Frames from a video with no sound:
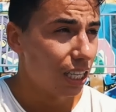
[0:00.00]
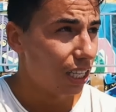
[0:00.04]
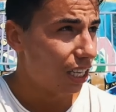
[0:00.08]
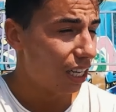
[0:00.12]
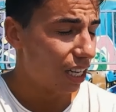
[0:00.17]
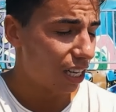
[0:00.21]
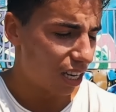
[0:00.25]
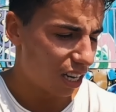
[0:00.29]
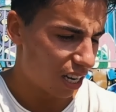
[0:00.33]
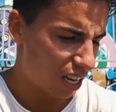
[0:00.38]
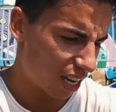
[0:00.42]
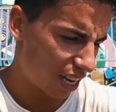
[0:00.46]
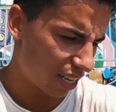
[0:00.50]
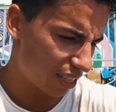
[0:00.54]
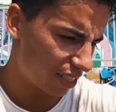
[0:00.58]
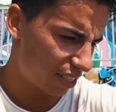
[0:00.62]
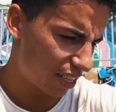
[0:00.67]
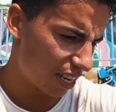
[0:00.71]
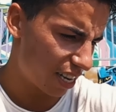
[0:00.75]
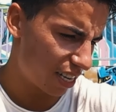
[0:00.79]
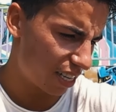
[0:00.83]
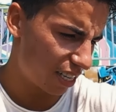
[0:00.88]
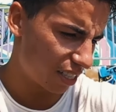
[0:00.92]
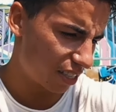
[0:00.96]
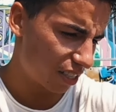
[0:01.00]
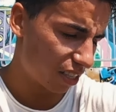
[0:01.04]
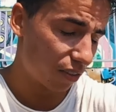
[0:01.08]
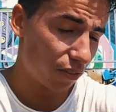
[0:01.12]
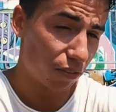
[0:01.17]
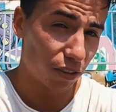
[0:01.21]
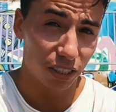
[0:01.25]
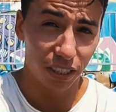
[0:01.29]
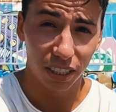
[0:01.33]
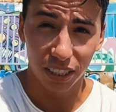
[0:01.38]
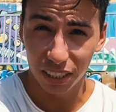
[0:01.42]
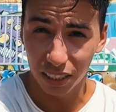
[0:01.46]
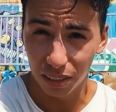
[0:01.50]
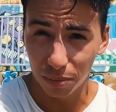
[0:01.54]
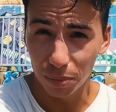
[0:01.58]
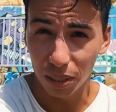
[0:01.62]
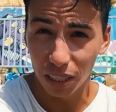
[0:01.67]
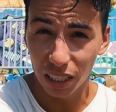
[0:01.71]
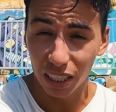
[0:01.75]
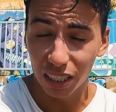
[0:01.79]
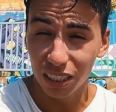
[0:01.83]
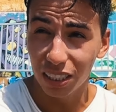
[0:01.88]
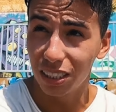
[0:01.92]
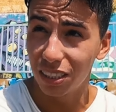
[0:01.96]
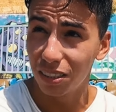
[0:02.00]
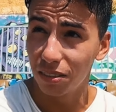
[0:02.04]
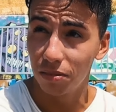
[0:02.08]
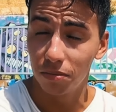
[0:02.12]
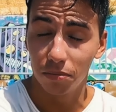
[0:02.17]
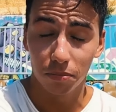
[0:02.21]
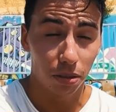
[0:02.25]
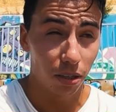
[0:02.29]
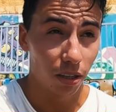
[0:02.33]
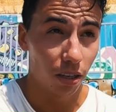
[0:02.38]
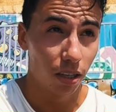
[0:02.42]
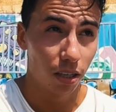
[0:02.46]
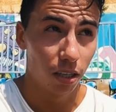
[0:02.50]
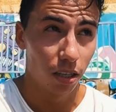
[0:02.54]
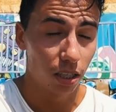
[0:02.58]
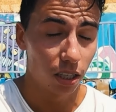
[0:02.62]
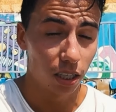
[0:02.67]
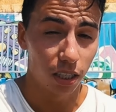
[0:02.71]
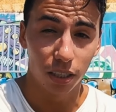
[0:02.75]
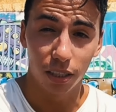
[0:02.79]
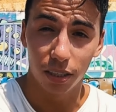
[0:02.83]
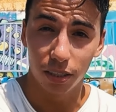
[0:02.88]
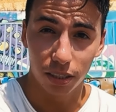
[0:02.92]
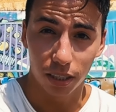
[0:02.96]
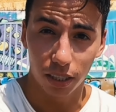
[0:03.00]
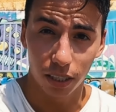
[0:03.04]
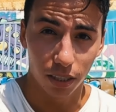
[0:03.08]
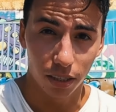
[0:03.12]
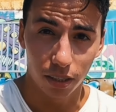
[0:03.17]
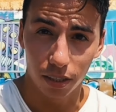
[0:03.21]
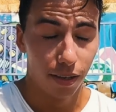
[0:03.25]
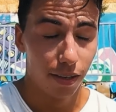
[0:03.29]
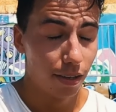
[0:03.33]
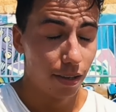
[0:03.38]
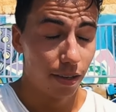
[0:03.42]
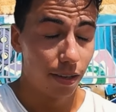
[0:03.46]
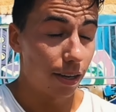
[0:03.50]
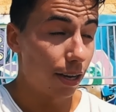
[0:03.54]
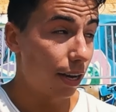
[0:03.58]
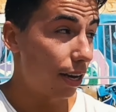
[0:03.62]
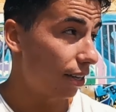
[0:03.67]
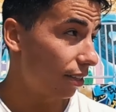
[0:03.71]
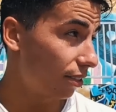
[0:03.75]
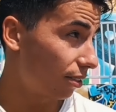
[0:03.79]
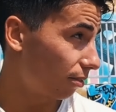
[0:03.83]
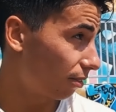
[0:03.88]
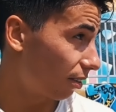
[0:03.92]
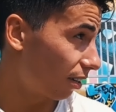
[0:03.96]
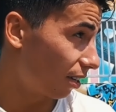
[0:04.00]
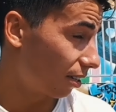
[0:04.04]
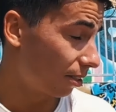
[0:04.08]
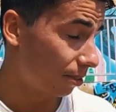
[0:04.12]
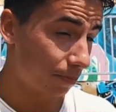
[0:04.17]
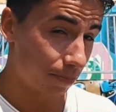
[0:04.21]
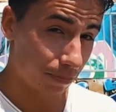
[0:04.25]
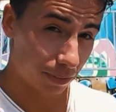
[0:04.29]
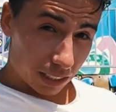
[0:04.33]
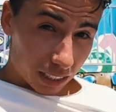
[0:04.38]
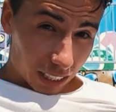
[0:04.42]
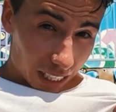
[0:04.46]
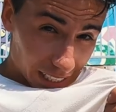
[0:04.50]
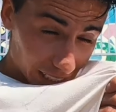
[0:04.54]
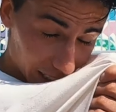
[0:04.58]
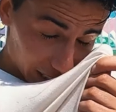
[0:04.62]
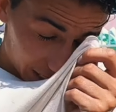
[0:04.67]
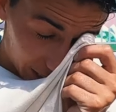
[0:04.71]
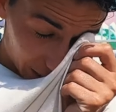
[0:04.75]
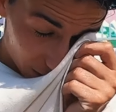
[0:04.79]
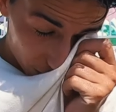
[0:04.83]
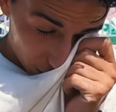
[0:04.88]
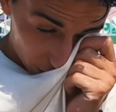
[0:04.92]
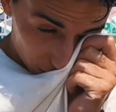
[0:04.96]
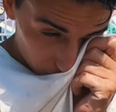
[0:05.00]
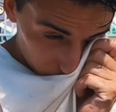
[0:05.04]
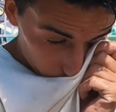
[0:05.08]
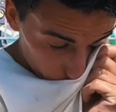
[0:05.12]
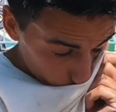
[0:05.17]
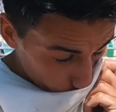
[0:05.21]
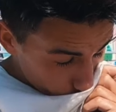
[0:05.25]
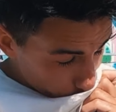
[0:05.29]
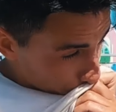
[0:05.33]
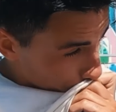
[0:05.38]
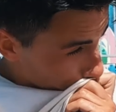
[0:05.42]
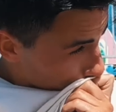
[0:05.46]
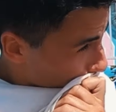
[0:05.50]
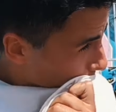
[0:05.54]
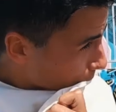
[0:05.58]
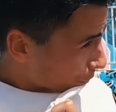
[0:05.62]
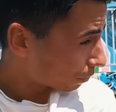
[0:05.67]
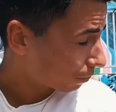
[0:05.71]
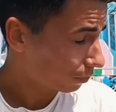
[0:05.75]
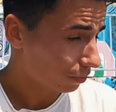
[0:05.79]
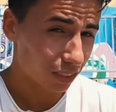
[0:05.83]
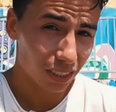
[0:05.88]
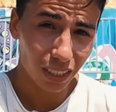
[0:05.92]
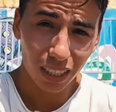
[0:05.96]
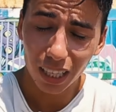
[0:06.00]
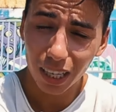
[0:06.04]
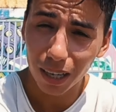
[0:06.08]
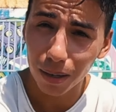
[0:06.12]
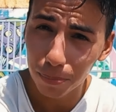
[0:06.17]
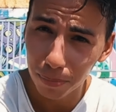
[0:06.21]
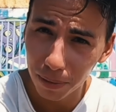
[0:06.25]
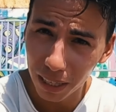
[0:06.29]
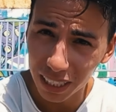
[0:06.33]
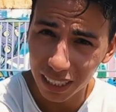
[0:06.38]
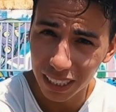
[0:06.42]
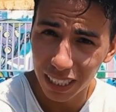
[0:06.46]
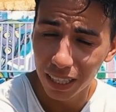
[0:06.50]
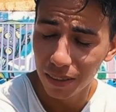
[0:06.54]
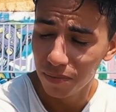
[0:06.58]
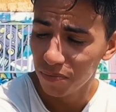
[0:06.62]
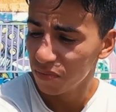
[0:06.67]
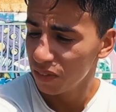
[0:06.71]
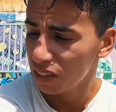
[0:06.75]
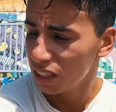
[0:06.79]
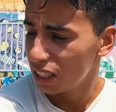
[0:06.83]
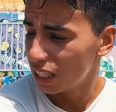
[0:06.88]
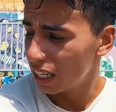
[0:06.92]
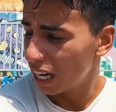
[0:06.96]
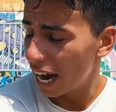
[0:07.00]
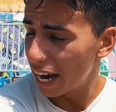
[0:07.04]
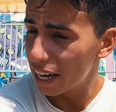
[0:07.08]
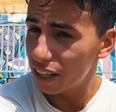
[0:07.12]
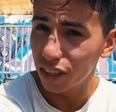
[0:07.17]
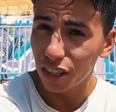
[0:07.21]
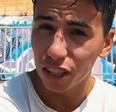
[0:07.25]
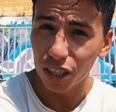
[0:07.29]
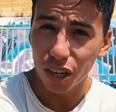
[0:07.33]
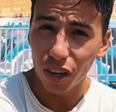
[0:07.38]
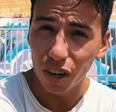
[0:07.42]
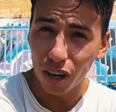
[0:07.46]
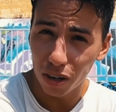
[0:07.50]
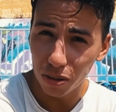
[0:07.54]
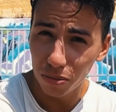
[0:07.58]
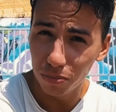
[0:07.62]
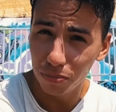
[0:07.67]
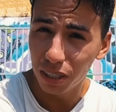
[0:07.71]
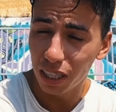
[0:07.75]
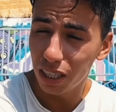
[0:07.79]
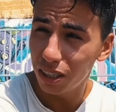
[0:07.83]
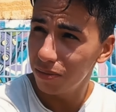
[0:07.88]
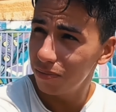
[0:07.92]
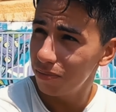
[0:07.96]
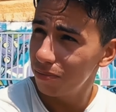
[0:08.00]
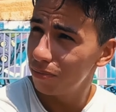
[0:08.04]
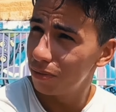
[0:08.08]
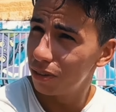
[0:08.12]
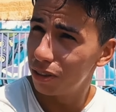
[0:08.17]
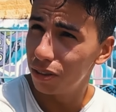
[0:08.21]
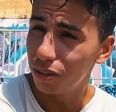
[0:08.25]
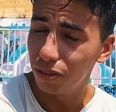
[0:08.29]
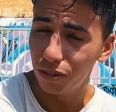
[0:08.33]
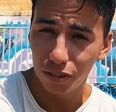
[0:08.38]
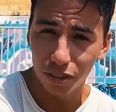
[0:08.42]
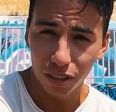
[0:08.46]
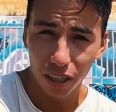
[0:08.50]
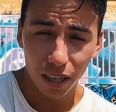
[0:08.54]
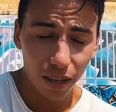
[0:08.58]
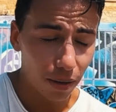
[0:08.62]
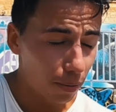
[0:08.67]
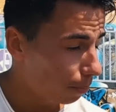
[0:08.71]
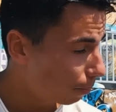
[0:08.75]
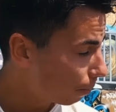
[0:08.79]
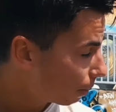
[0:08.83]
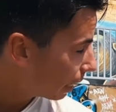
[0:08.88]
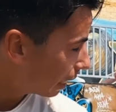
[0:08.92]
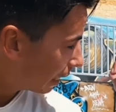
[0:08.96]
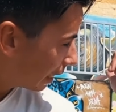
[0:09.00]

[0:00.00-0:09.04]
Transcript: Uh, I skated for 60 minutes in this heat. I swear, it's like a sauna. But I'm gonna go home now with my